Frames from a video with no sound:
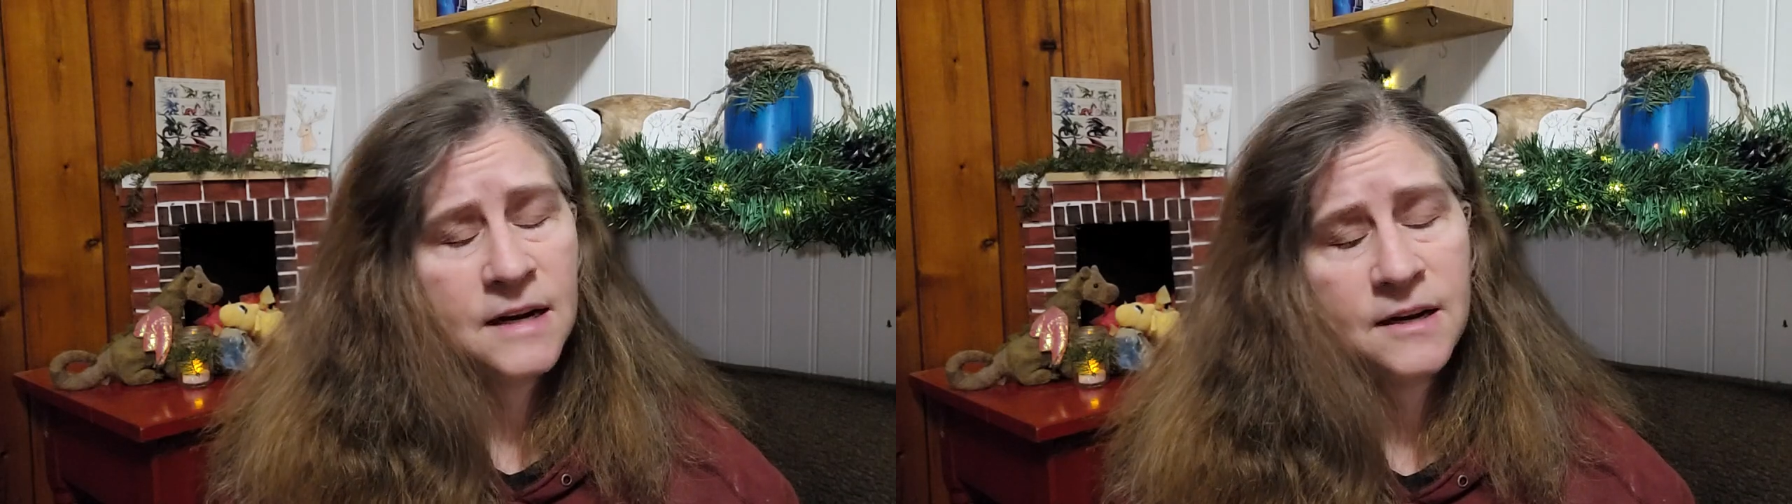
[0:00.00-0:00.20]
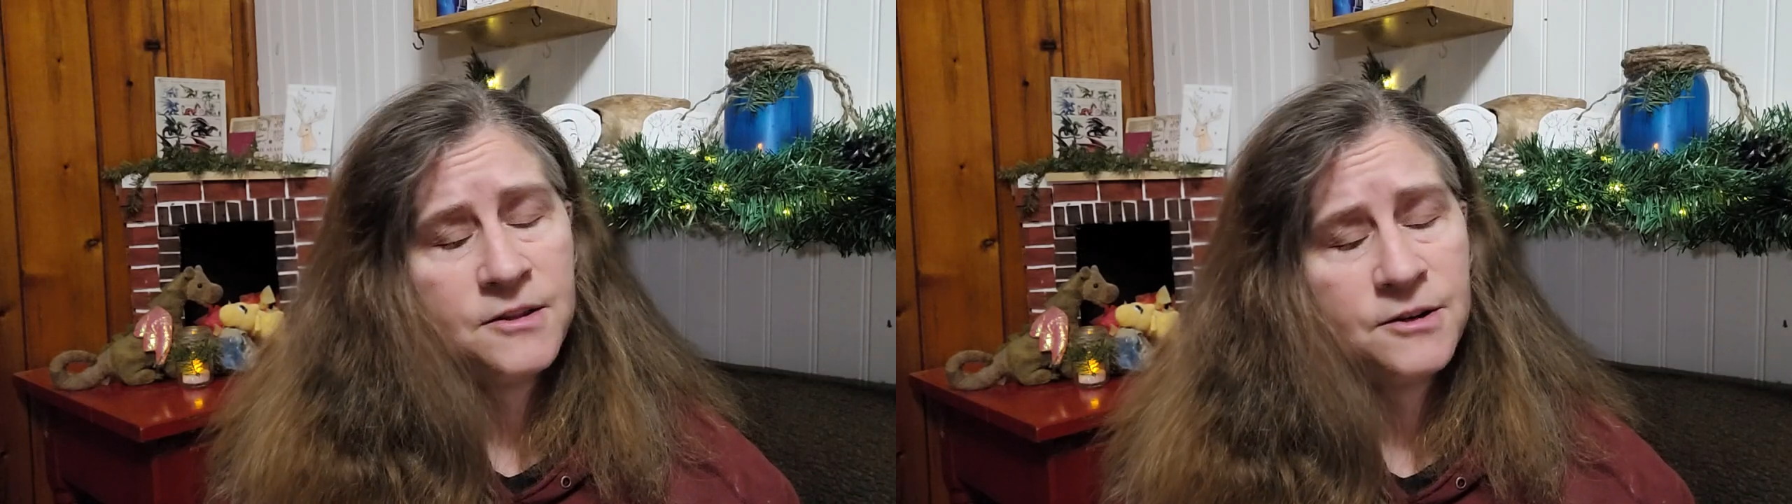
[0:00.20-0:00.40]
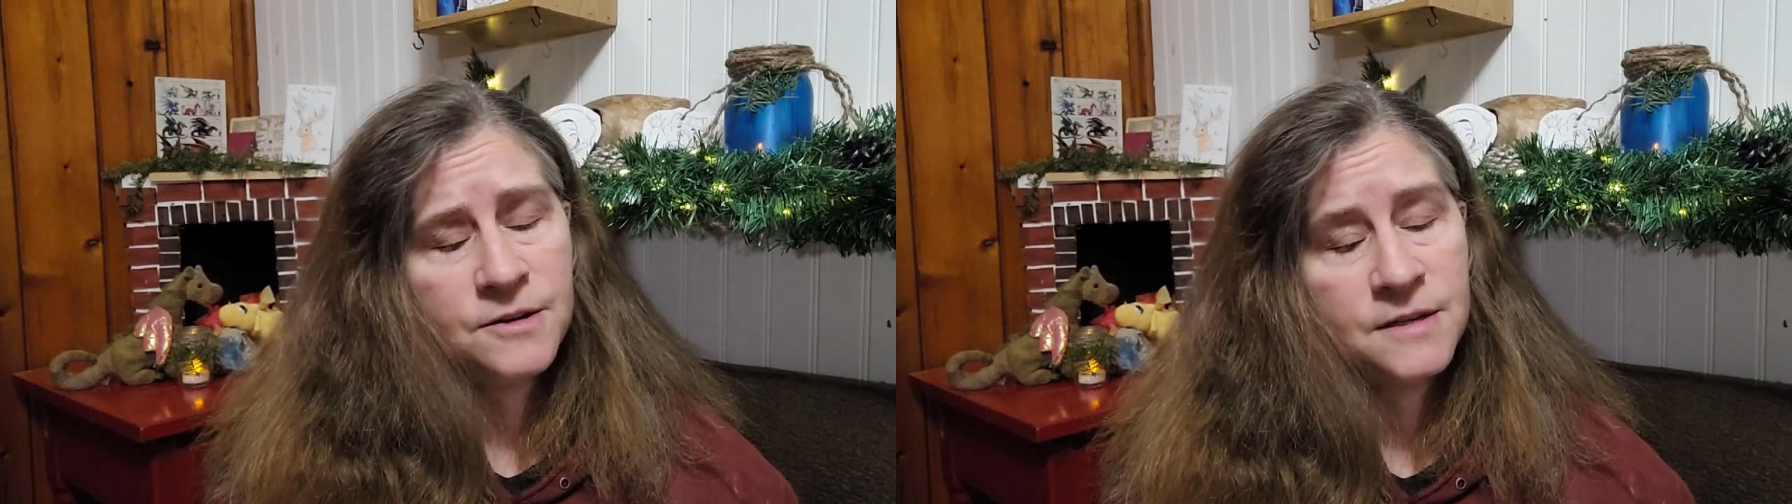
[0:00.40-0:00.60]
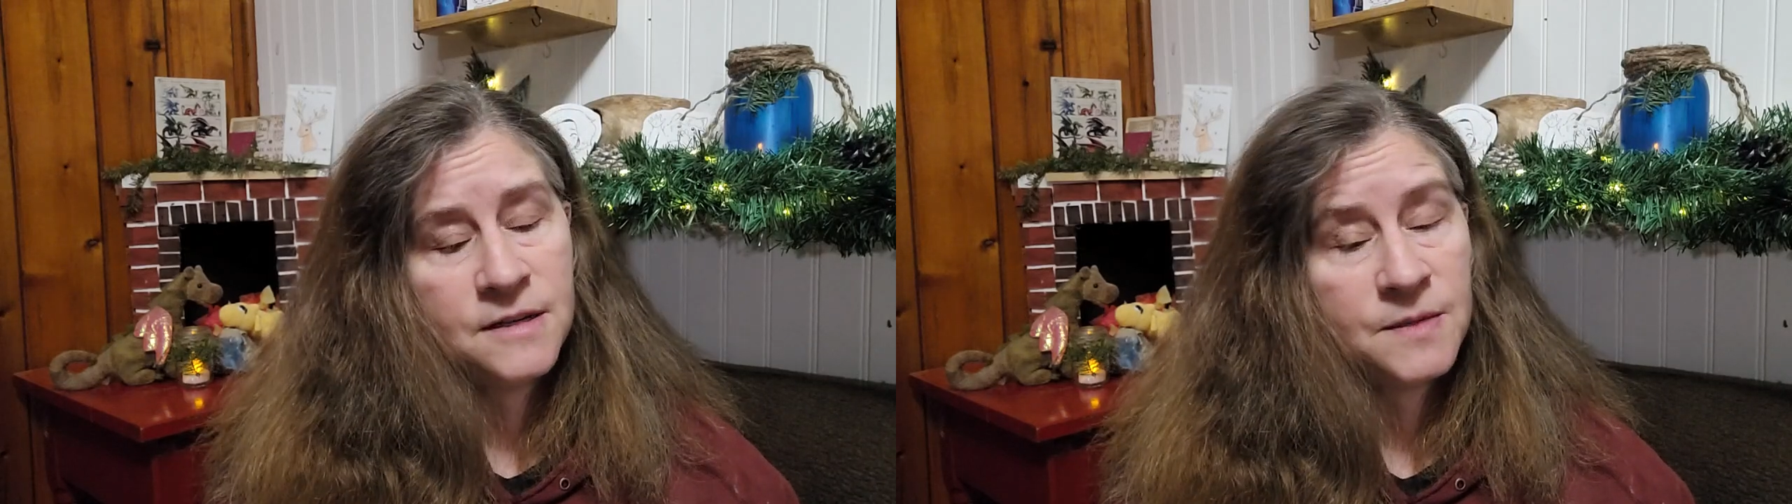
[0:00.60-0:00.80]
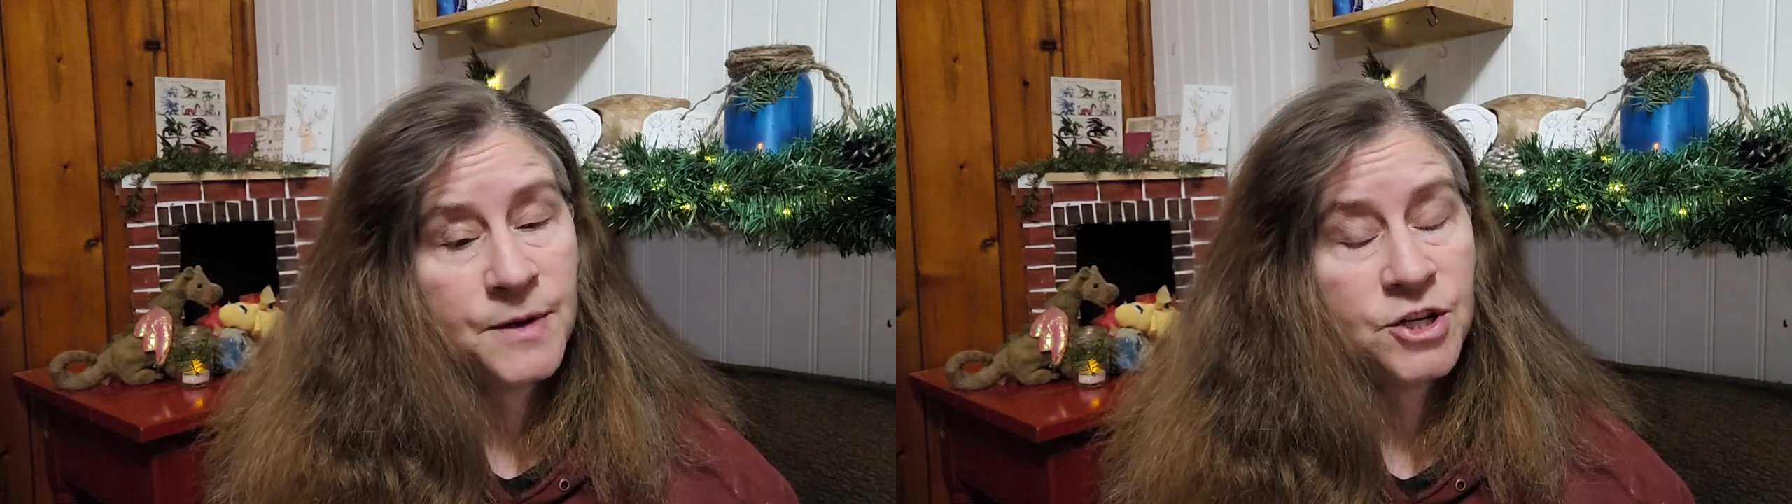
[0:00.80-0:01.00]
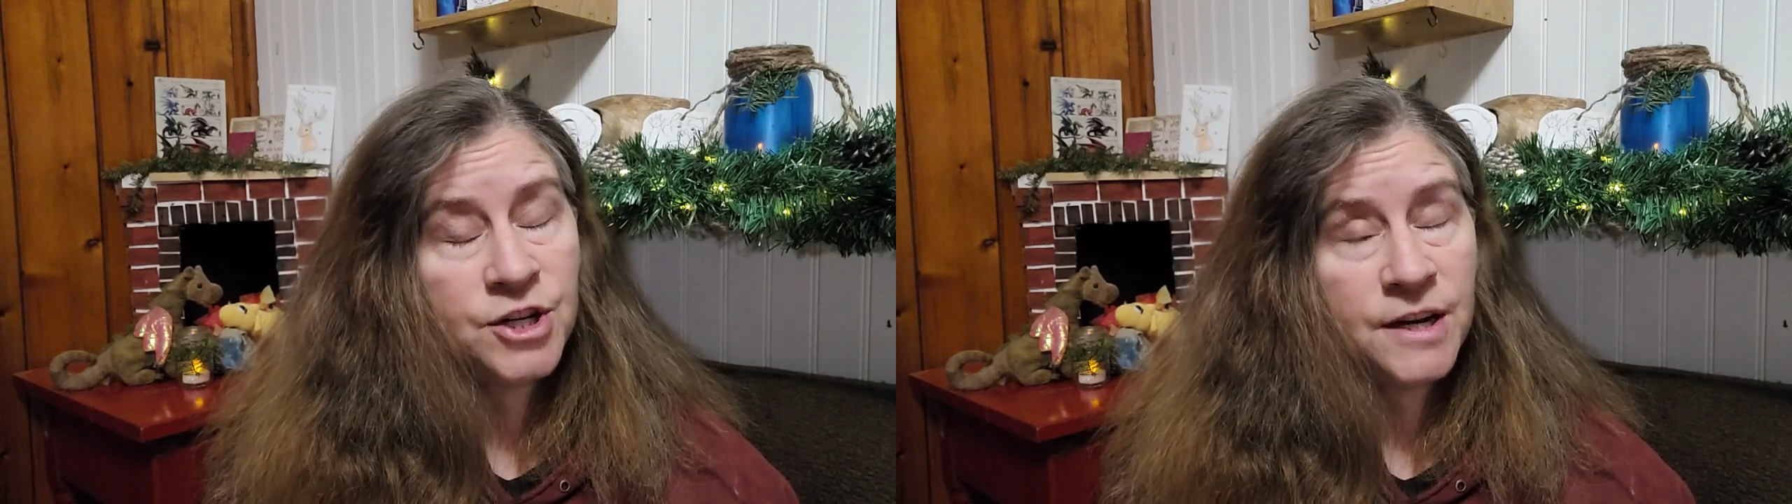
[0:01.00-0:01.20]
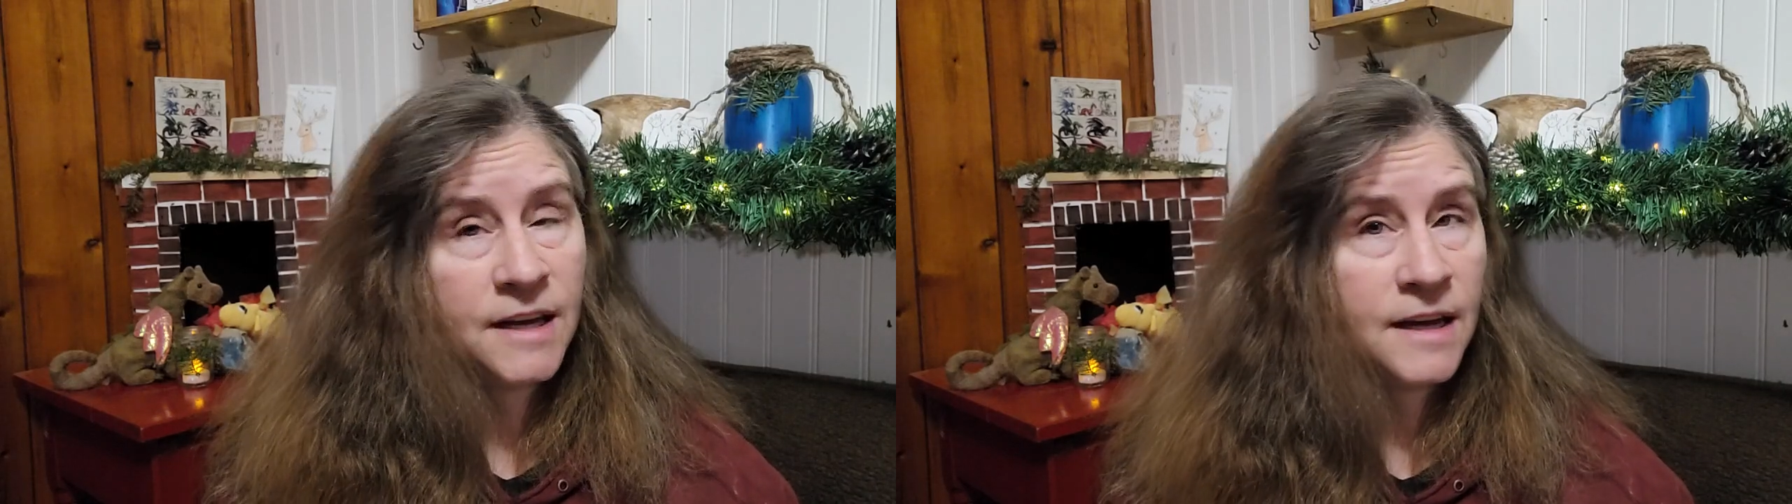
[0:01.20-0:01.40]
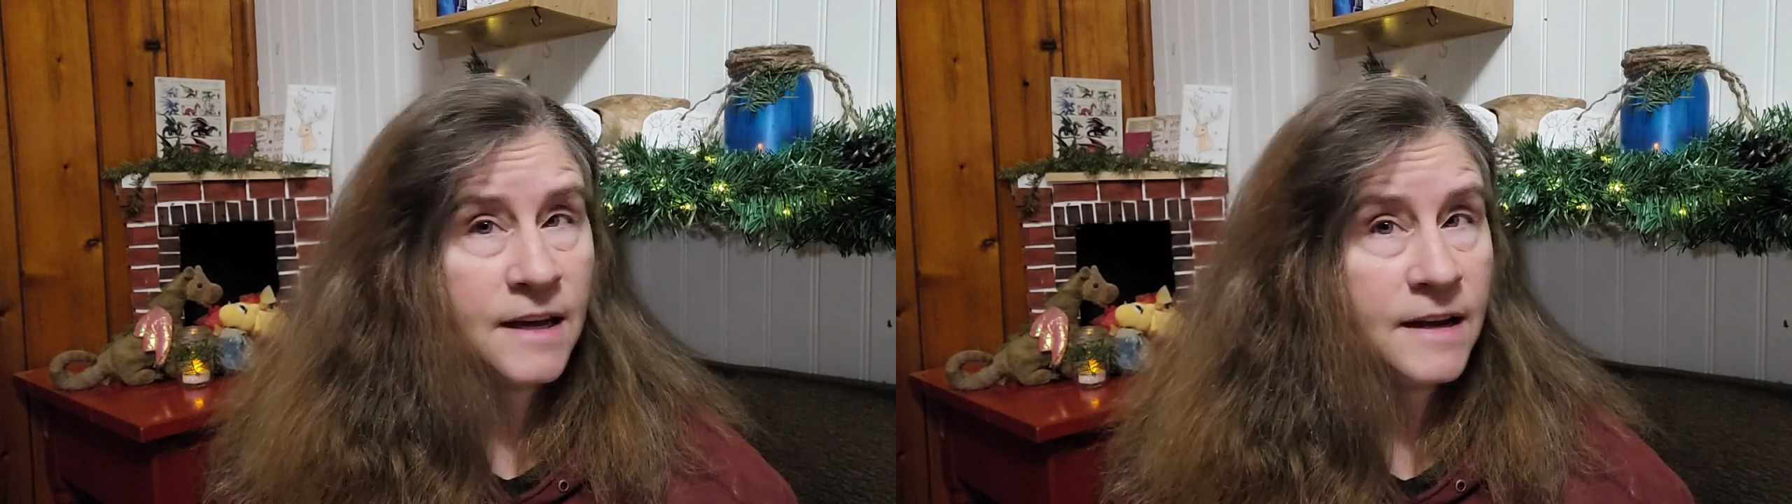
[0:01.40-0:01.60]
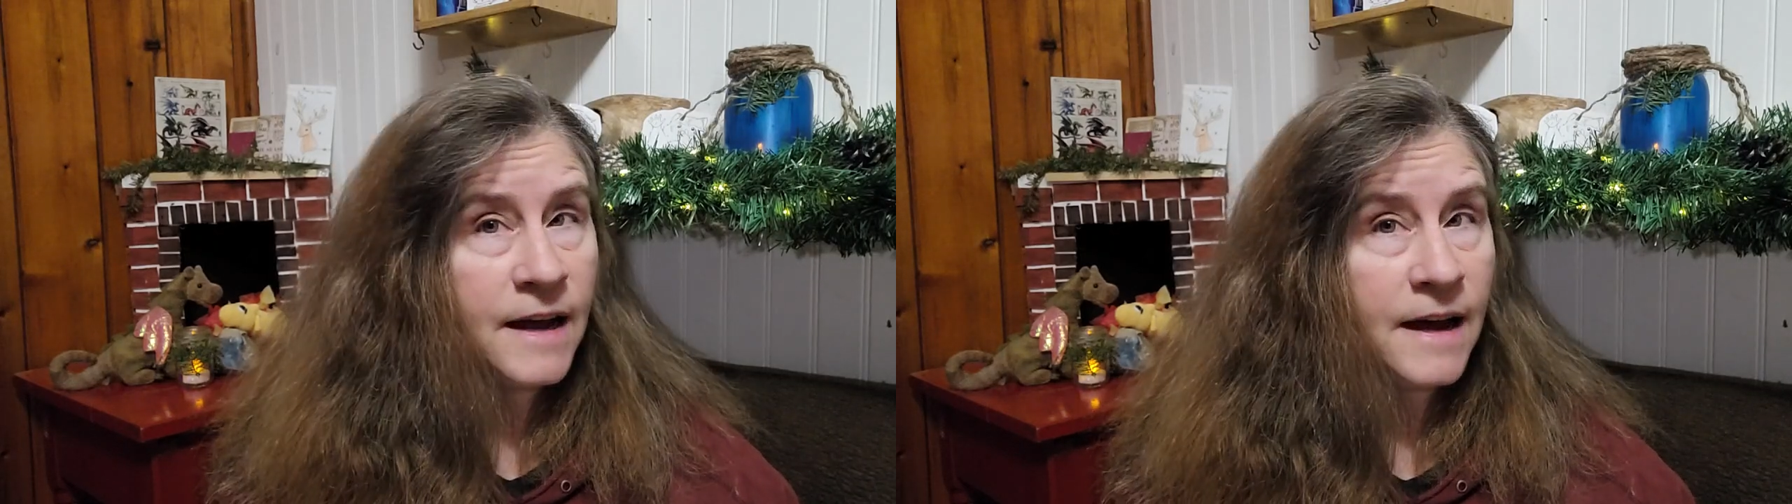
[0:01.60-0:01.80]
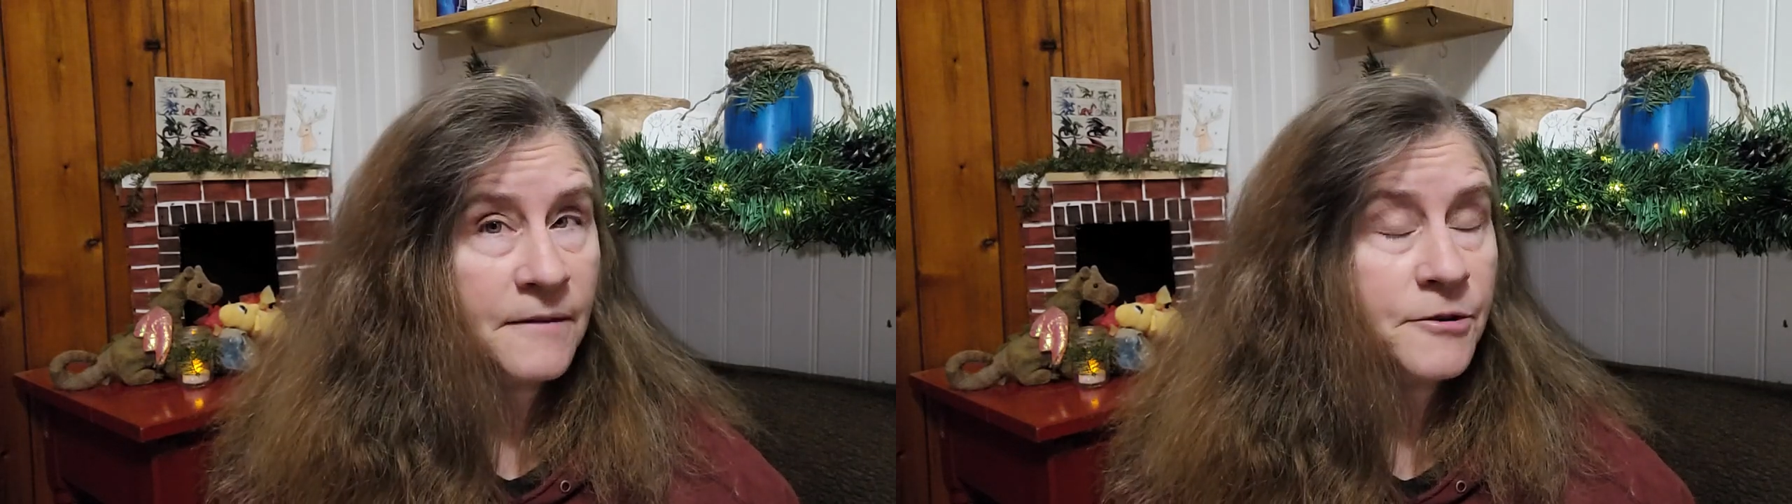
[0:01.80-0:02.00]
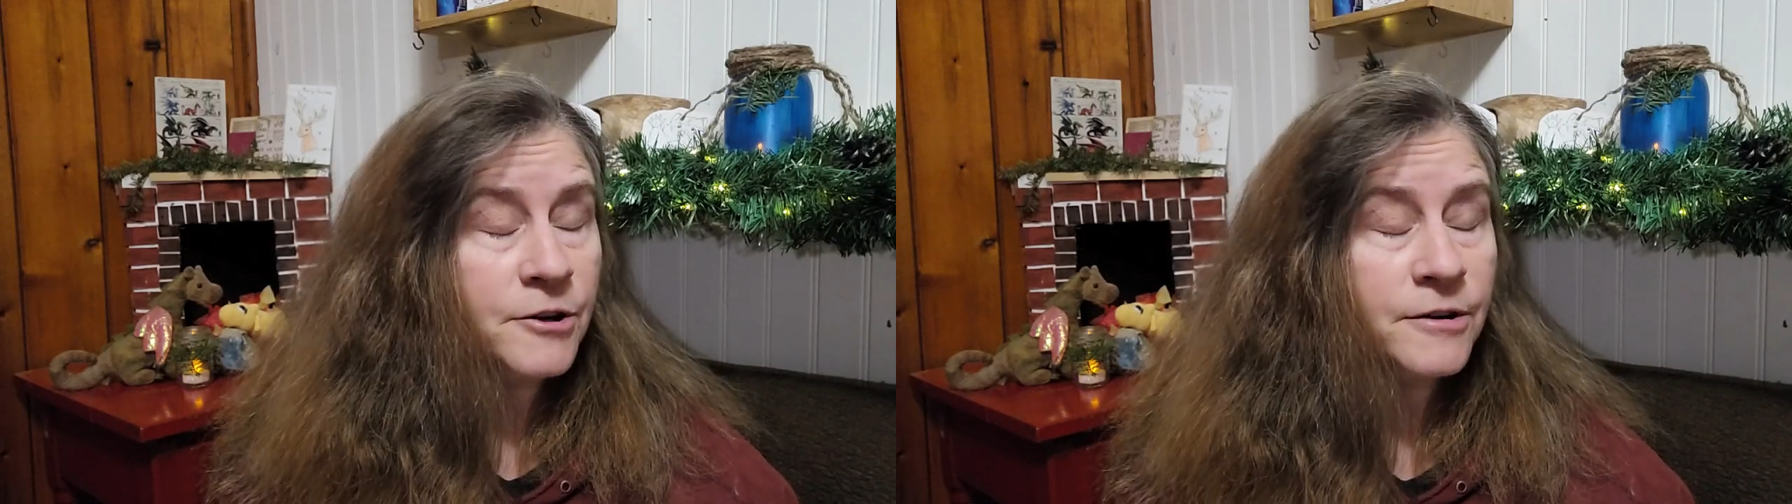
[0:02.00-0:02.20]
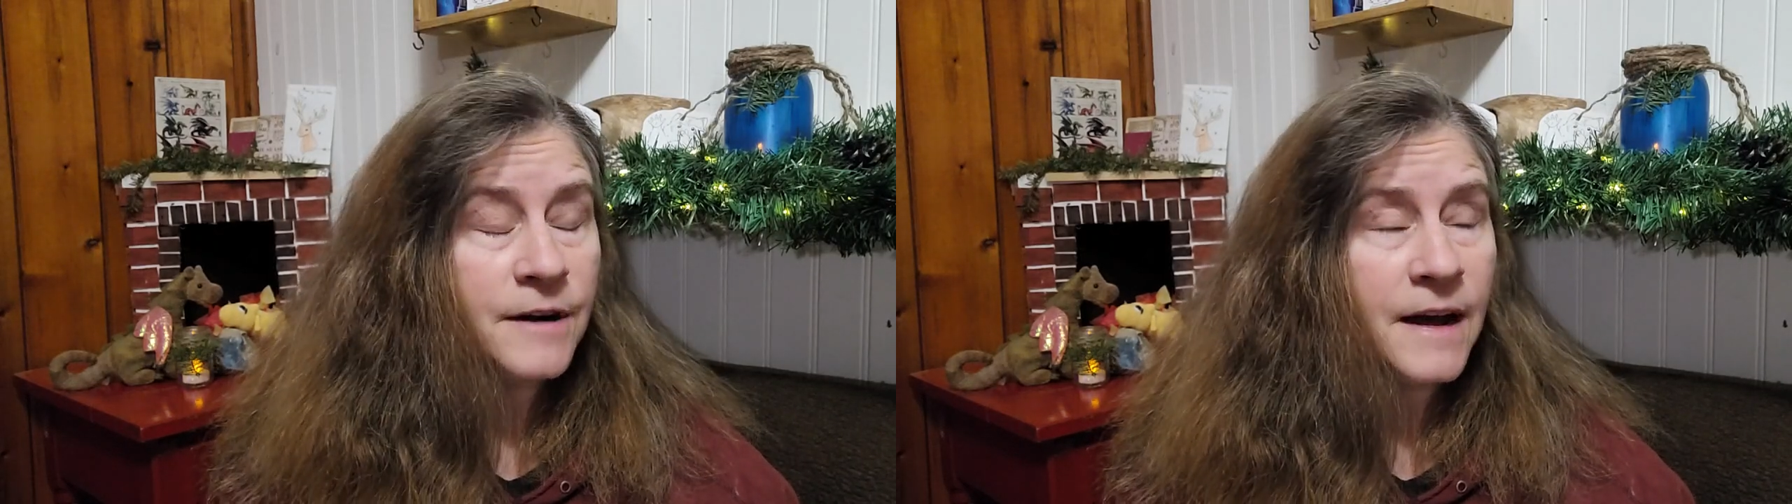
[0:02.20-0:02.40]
under suspicion again after